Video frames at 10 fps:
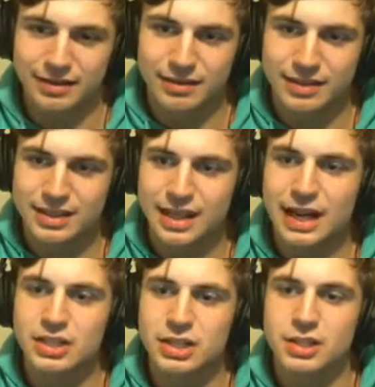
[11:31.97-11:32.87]
this
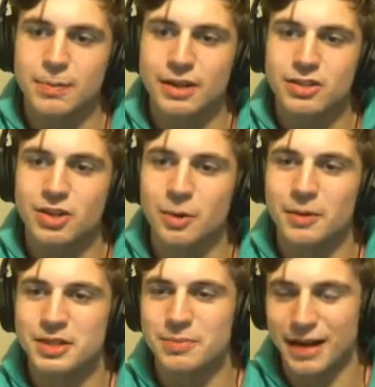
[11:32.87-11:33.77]
guy just spent so
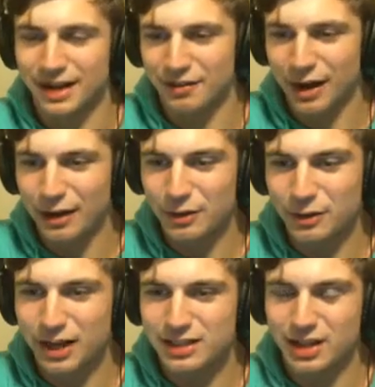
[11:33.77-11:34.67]
much mana. I don't know if you
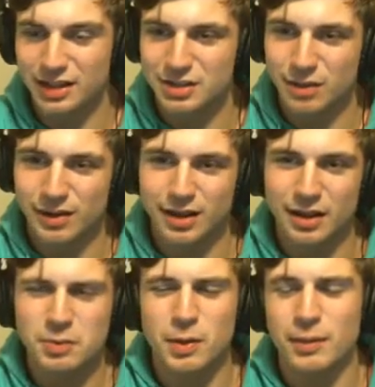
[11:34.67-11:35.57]
guys saw this over here. That
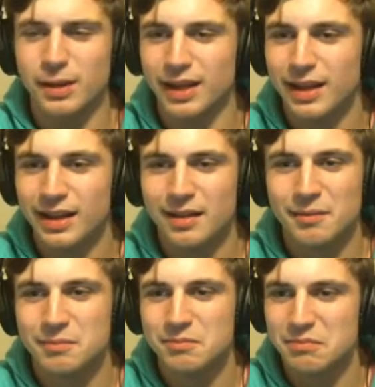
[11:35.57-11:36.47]
was probably
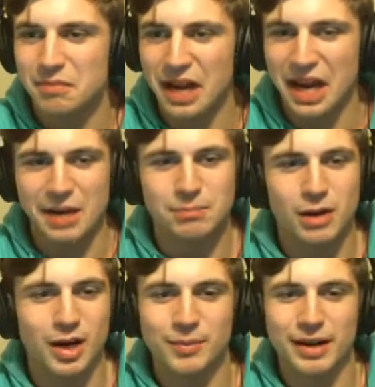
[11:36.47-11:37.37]
8
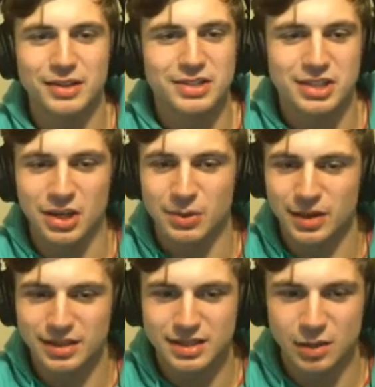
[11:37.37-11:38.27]
Bomber Mouse just going
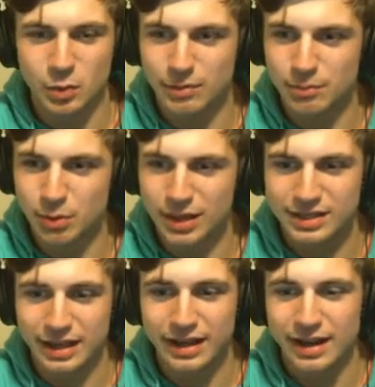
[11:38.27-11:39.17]
into 1
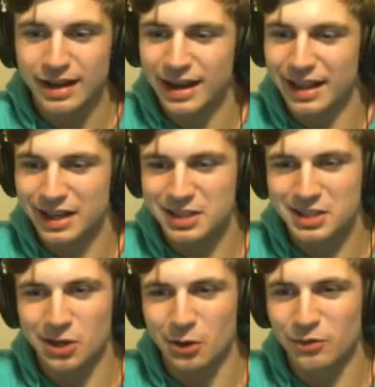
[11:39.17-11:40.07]
poison. That is
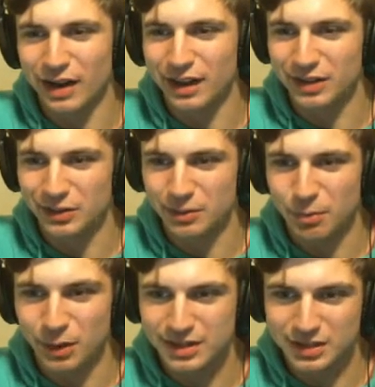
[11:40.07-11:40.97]
so value. The
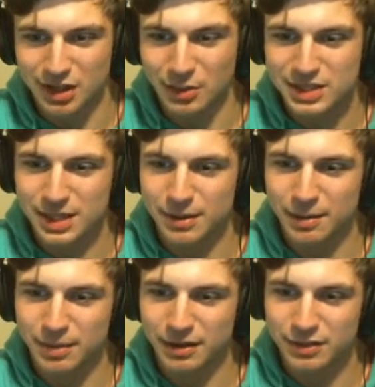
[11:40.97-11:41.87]
poison's always coming
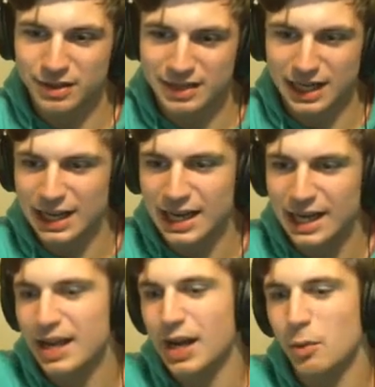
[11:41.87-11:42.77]
out big for this guy.
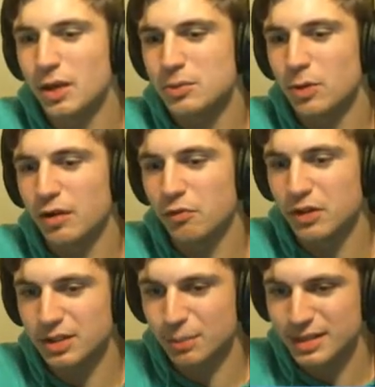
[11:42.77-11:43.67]
And once more, he
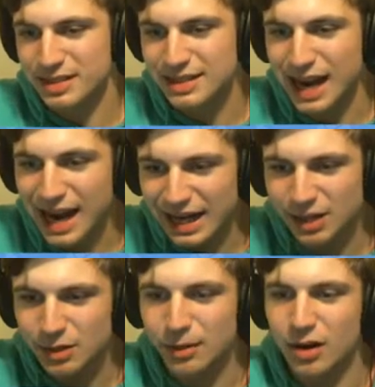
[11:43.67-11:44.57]
fills up his
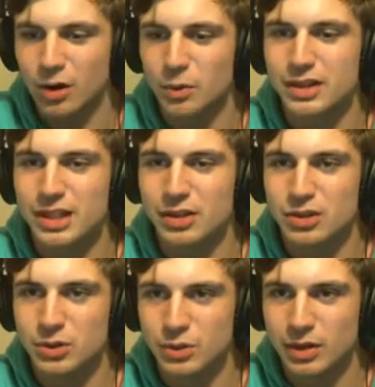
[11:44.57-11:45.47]
entire bar with tier
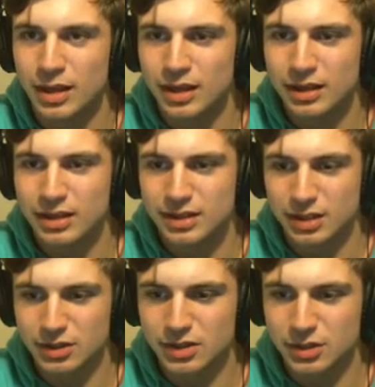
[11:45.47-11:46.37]

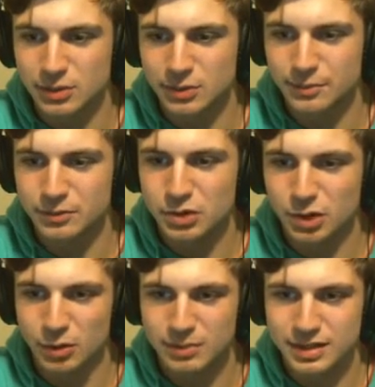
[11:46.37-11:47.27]
2
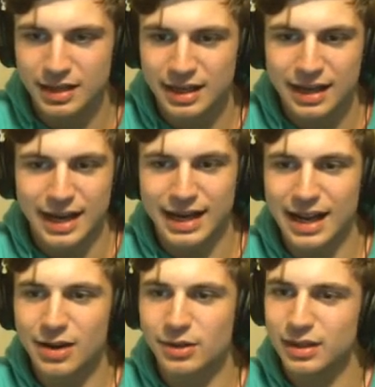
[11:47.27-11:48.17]
troops. And
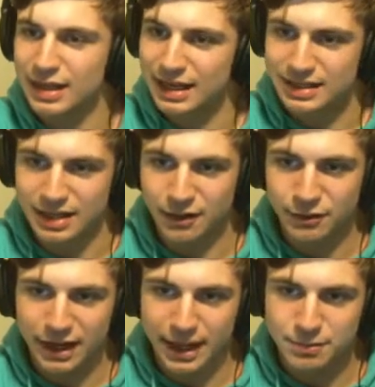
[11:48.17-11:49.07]
now he has enough
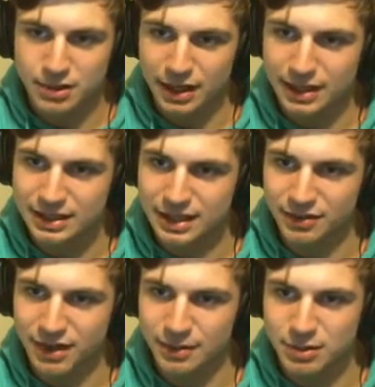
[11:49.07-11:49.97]
camps, right? He has
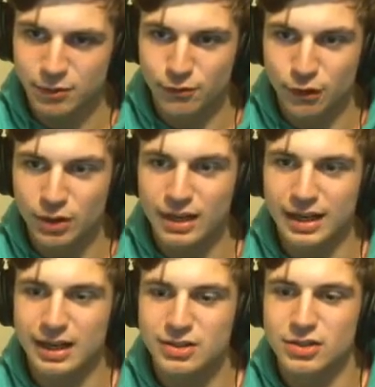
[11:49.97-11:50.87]
enough camps to fully
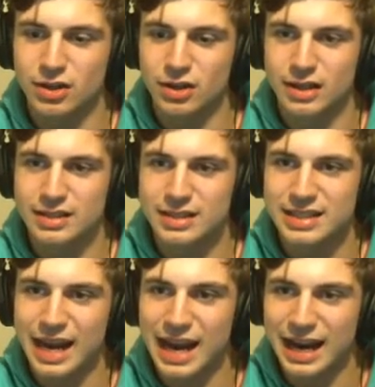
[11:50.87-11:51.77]
exert his
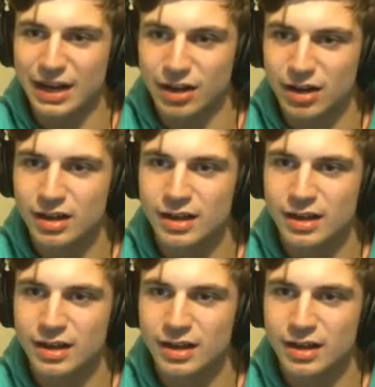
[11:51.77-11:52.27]
entire